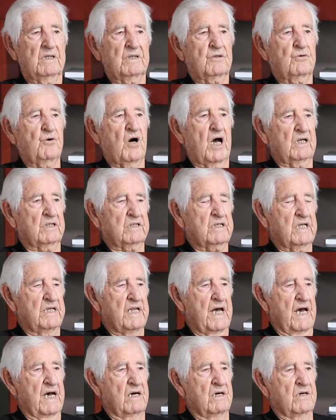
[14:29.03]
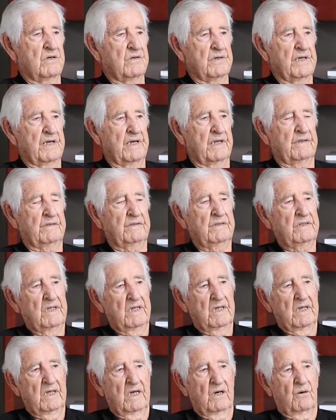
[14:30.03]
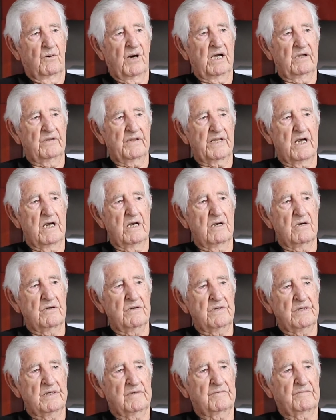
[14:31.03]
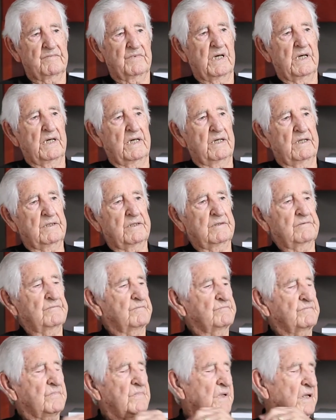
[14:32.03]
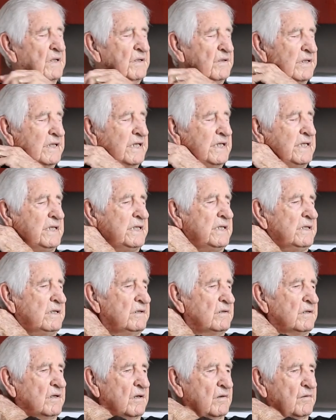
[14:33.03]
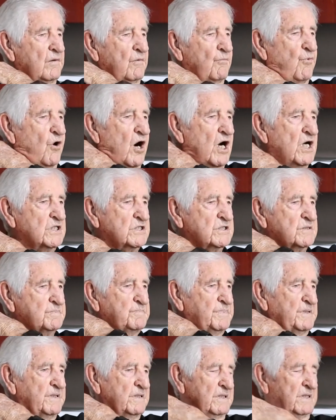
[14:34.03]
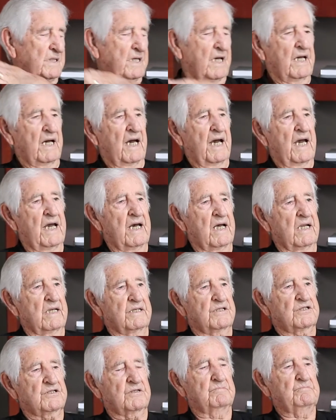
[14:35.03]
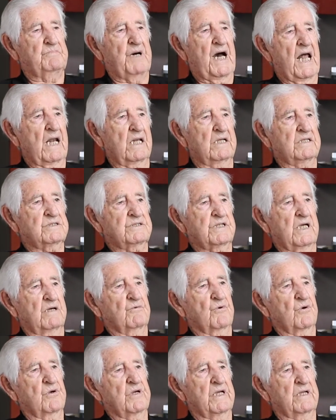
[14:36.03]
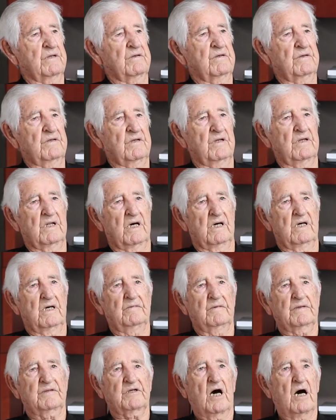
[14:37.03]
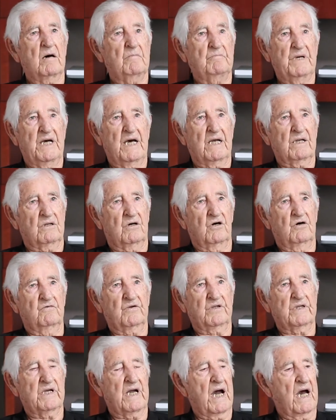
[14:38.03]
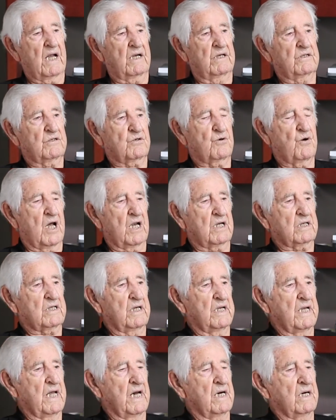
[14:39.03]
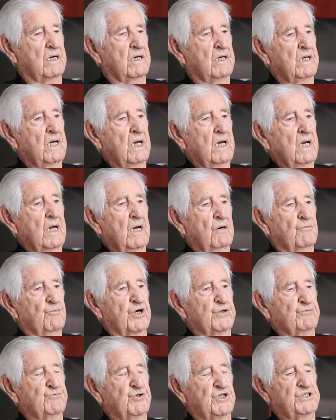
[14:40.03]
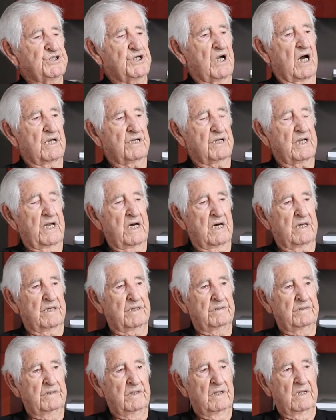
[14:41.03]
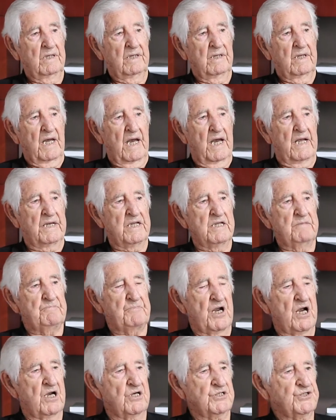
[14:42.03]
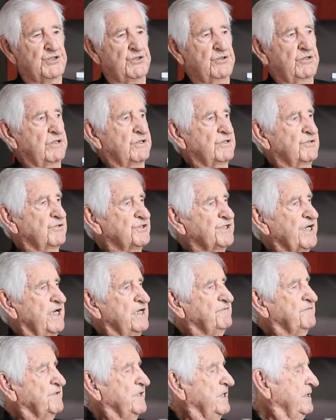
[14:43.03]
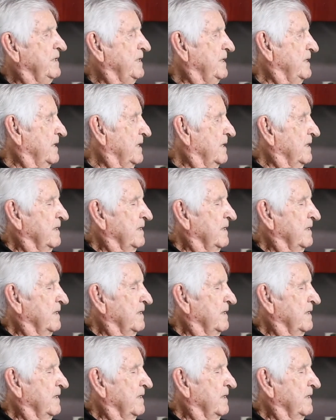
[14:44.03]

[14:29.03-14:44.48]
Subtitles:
Guadalcanal, and while there, the WASP had some pilots that were in combat over the island of Guadalcanal. One was shot down, and he parachuted to safety.